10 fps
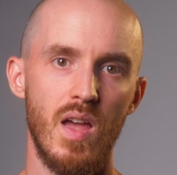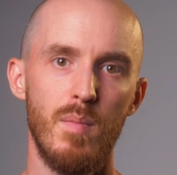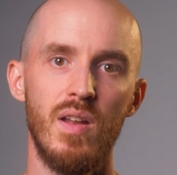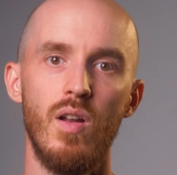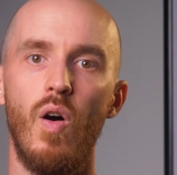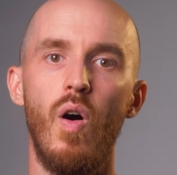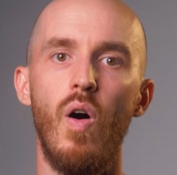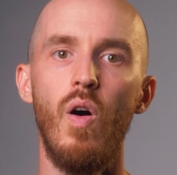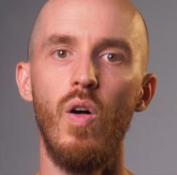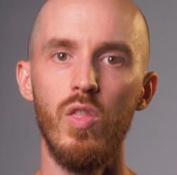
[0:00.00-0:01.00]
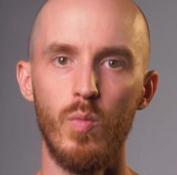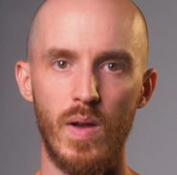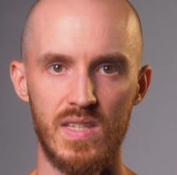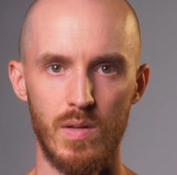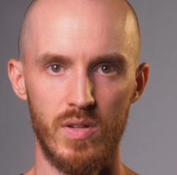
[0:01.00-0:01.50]
but in all the
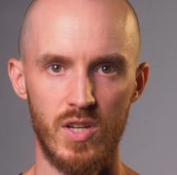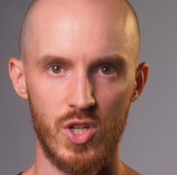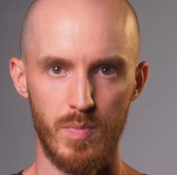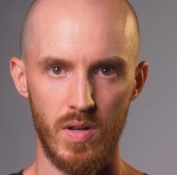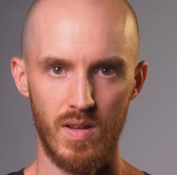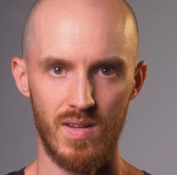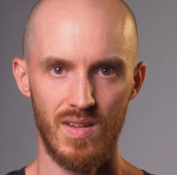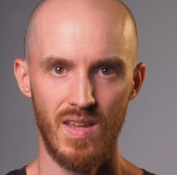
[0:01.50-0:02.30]
ways they were distributed.